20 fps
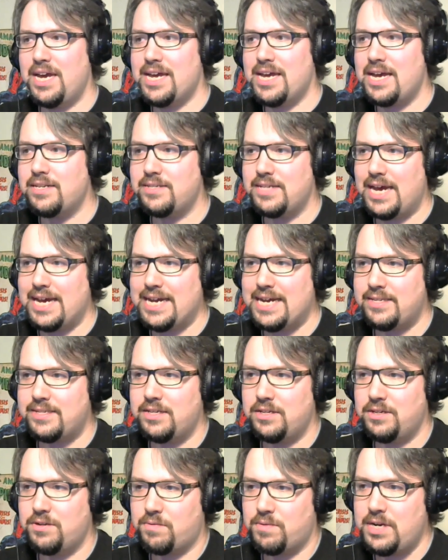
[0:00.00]
I guess I guess
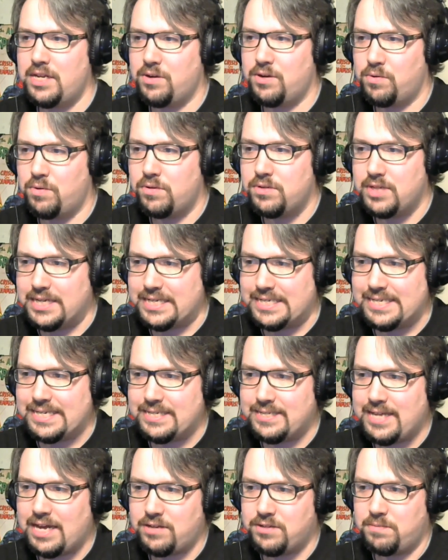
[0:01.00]
the arena holds like
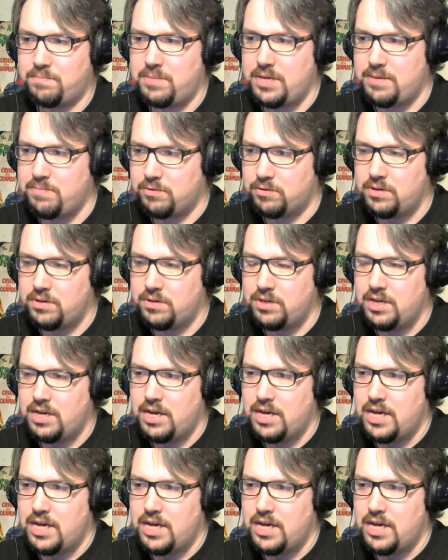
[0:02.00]
six thousand people.